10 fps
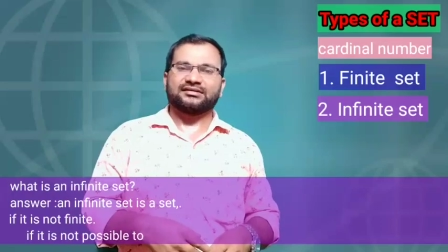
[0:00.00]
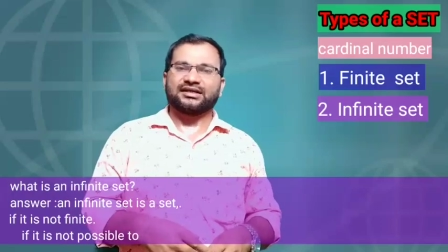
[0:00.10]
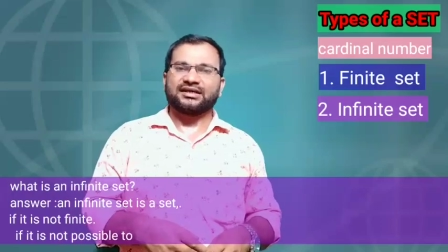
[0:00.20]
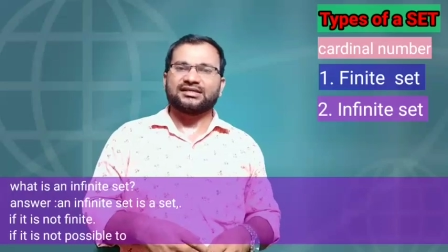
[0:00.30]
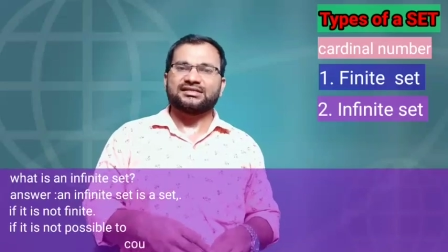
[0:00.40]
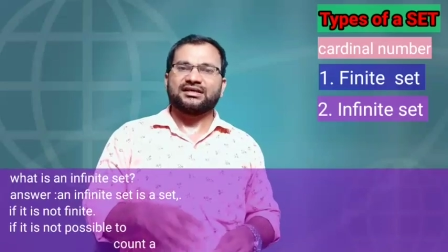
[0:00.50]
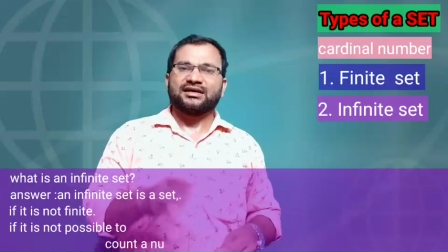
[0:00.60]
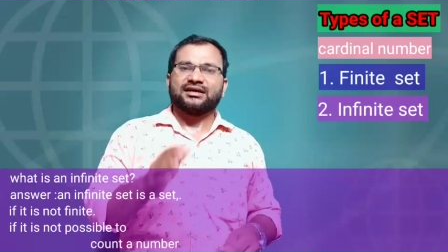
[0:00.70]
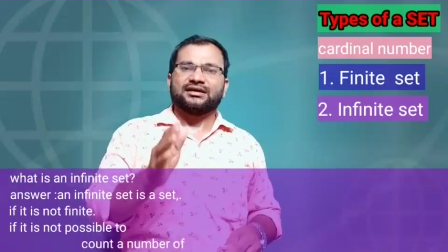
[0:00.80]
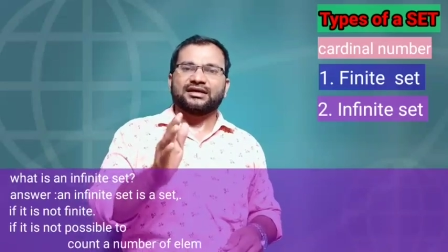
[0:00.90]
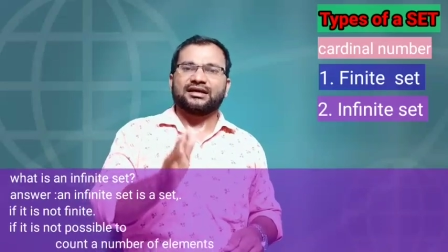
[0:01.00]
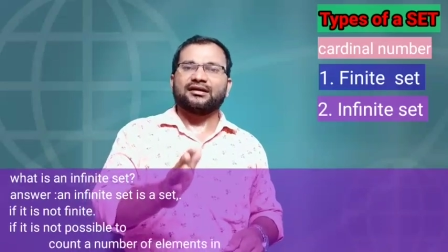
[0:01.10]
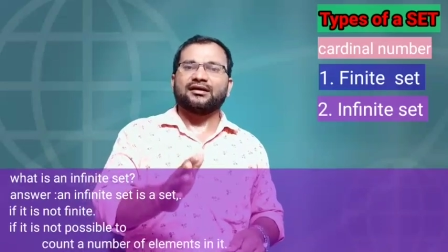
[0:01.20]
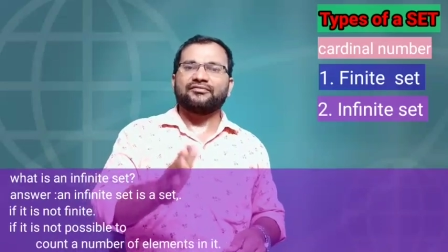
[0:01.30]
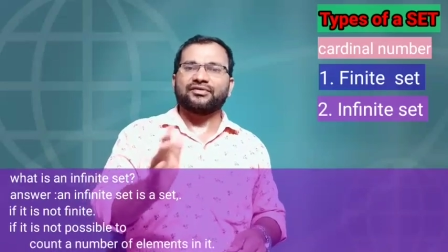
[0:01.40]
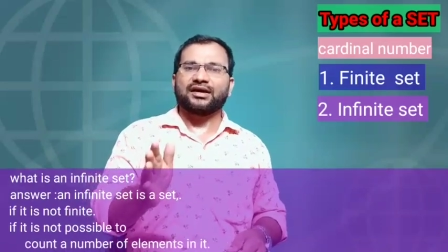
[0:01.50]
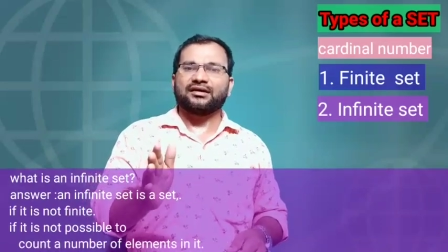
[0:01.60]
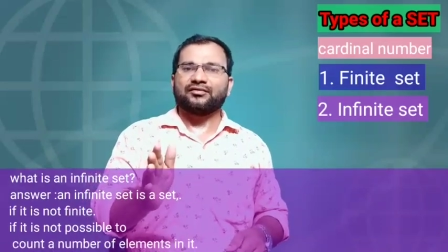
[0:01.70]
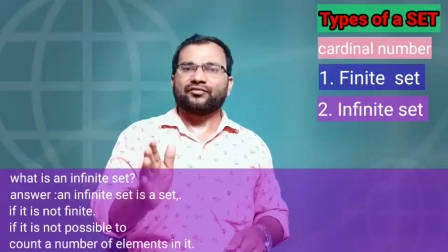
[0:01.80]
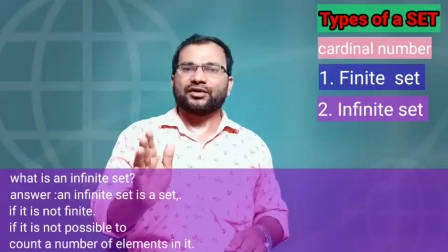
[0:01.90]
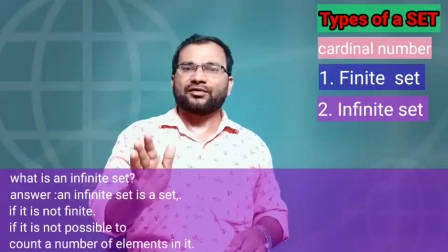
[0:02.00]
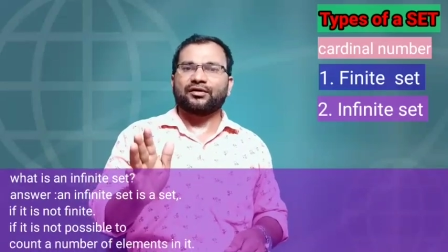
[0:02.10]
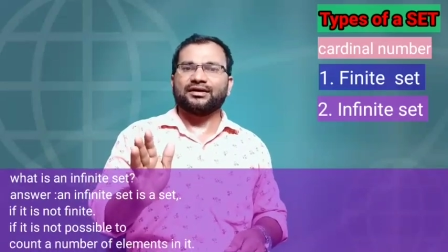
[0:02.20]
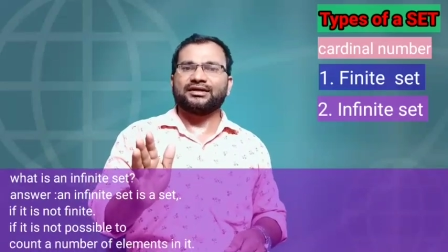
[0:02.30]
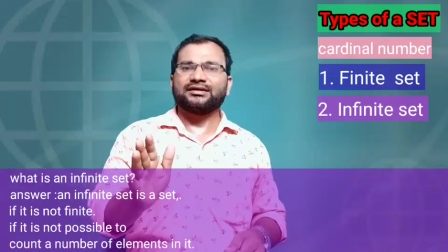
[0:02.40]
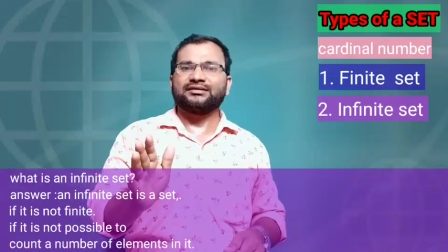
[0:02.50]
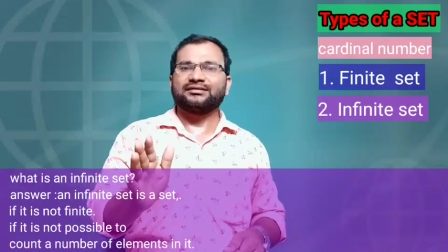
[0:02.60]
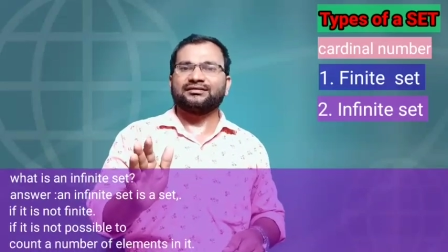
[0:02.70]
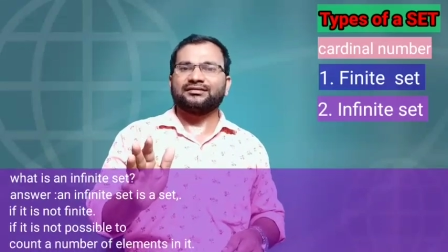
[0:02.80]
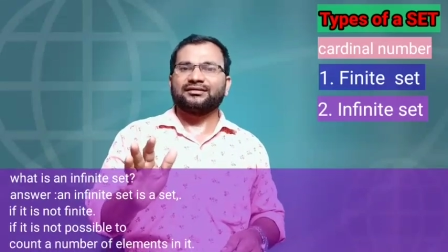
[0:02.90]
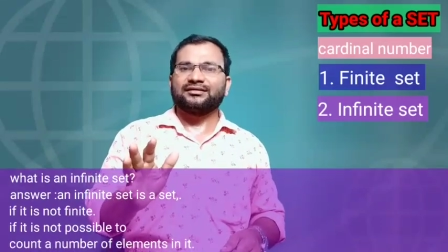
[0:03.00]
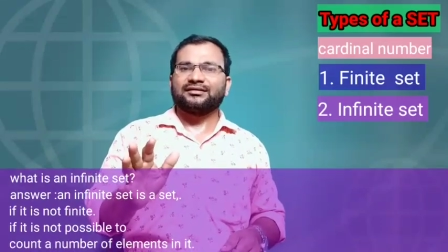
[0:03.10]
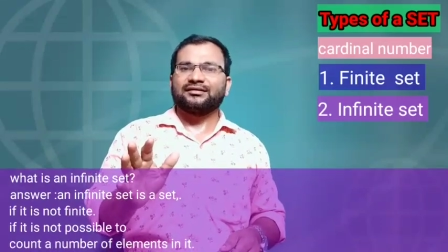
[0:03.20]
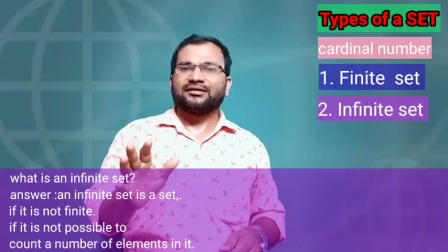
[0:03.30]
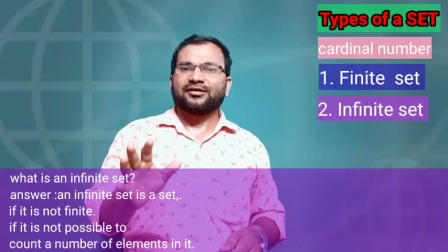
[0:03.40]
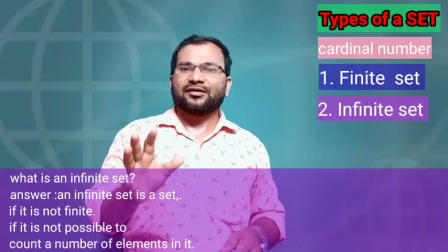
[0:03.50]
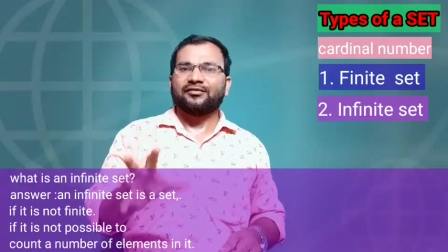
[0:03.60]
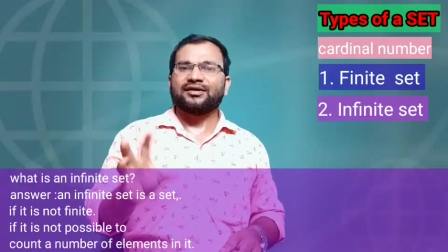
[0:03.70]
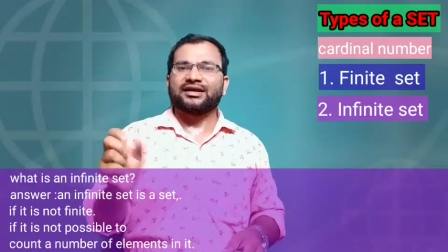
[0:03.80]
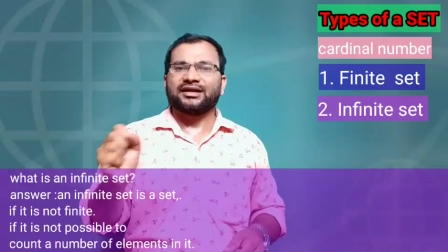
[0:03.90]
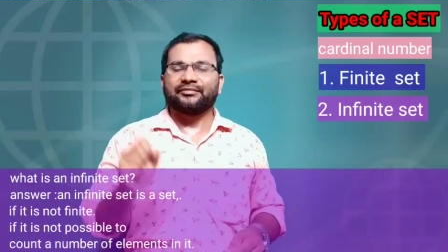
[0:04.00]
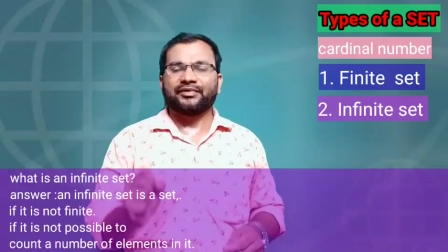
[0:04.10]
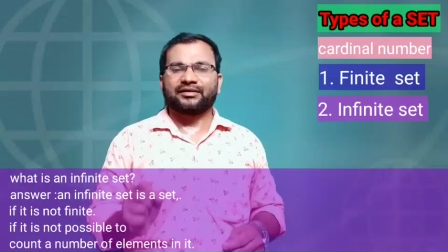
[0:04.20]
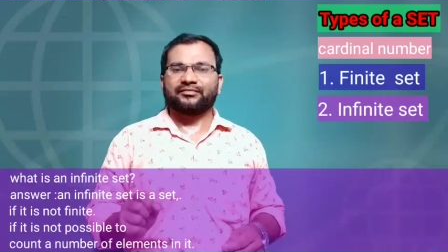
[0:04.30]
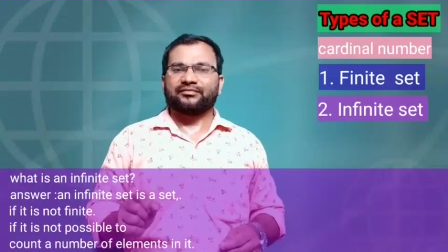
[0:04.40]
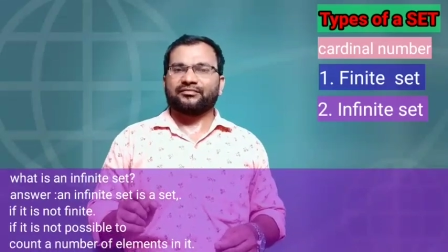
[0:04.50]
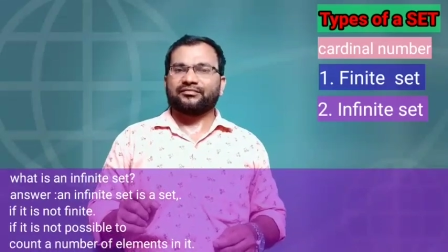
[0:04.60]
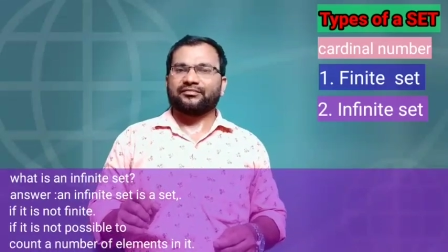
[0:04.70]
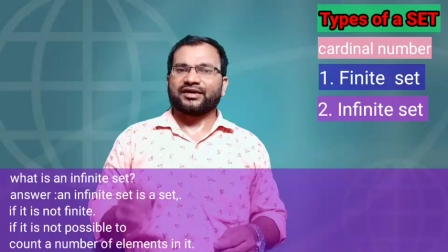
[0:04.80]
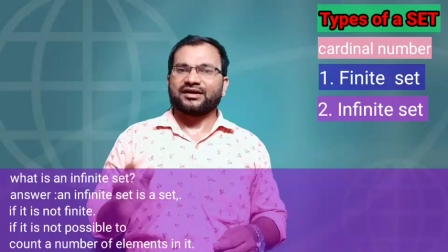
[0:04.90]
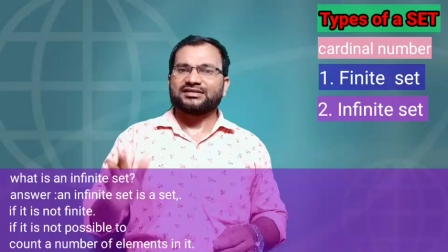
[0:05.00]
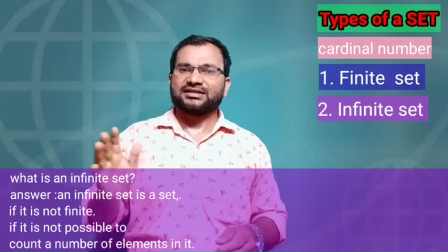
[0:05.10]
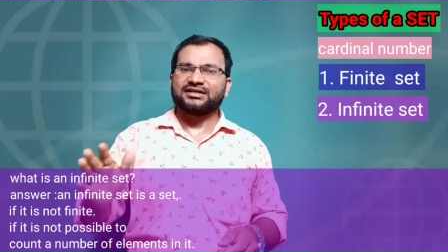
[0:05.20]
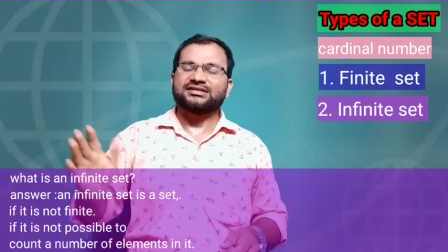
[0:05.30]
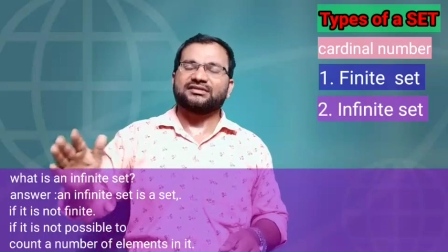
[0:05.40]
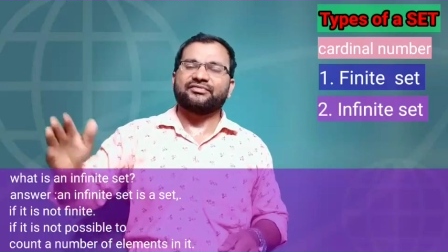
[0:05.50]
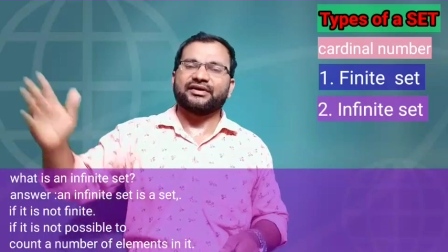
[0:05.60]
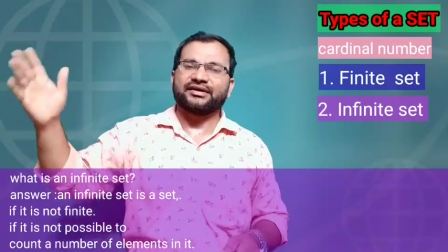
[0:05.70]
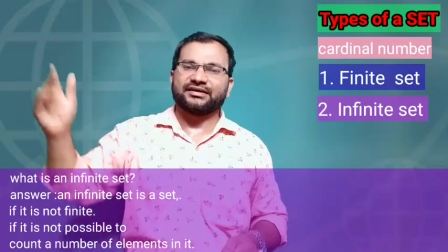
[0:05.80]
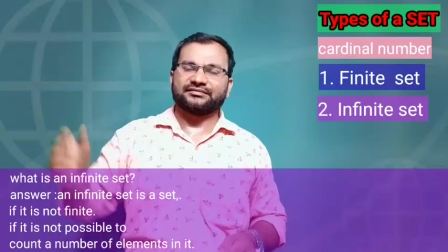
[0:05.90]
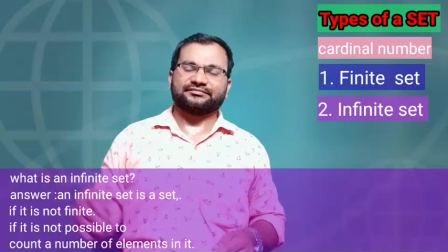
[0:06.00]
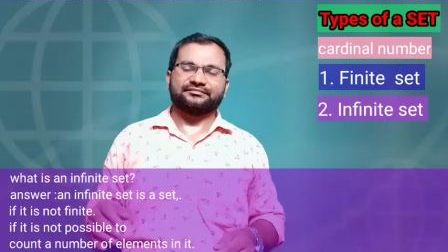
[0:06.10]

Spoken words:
That is n of a. We can't count a number because it is infinity.